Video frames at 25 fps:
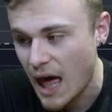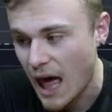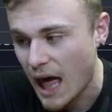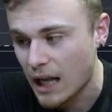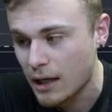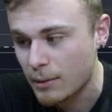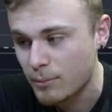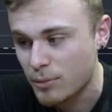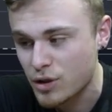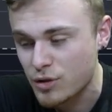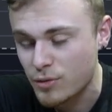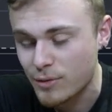
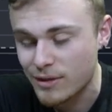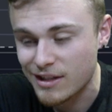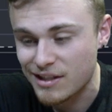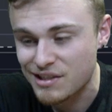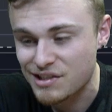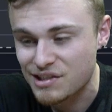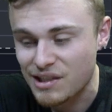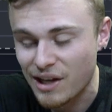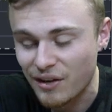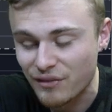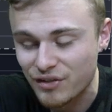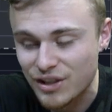and in between the
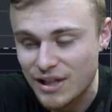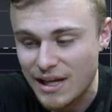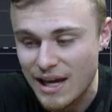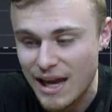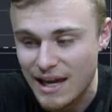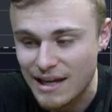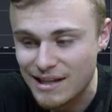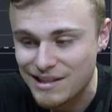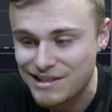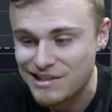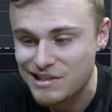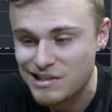
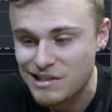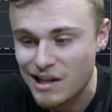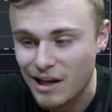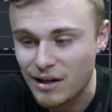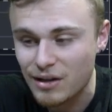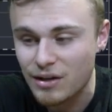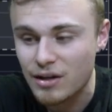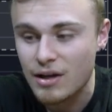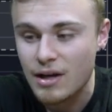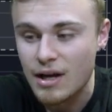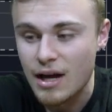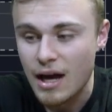78
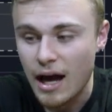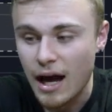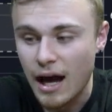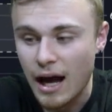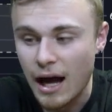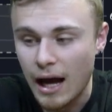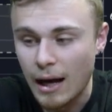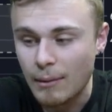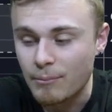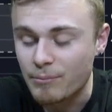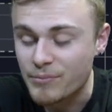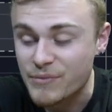cent
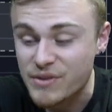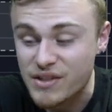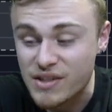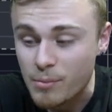um,